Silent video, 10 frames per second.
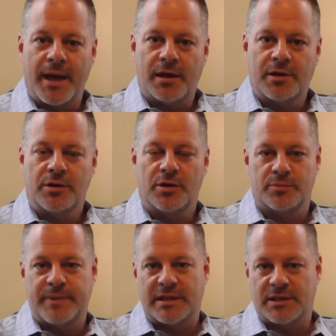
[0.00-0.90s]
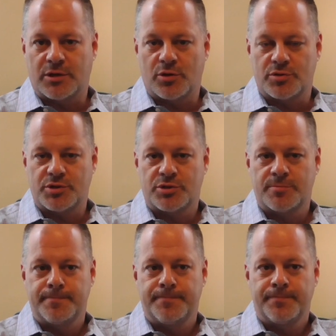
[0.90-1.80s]
back on Pentecost.
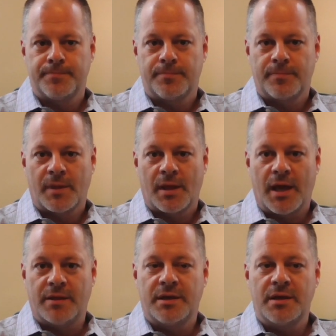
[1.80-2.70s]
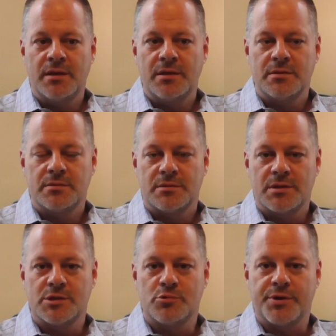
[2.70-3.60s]
And he
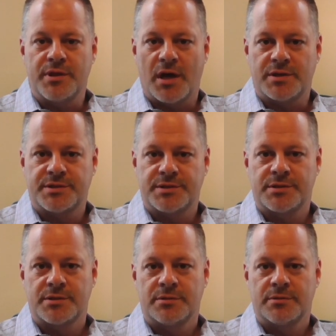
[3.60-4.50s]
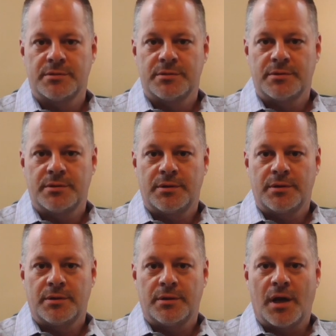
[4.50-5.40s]
is with us
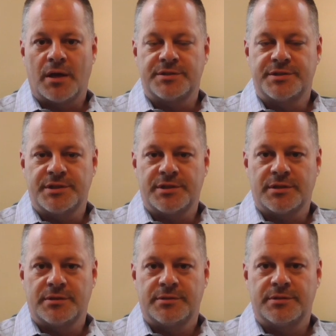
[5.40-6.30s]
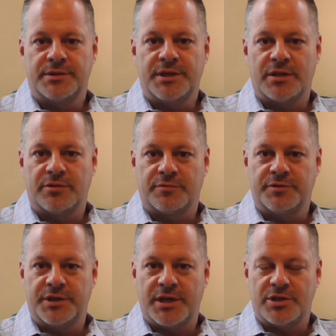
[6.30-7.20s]
until the end of
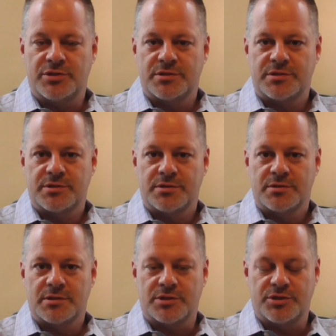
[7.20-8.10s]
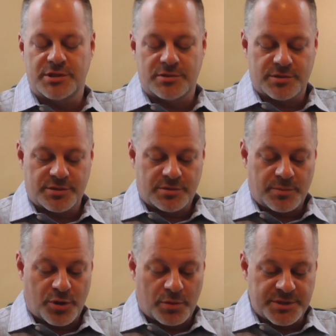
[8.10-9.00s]
the ages, as Jesus
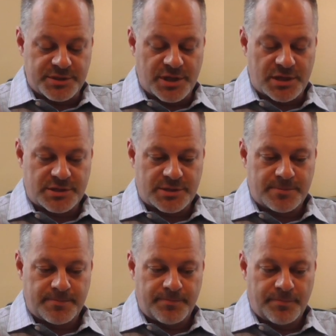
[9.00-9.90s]
promised us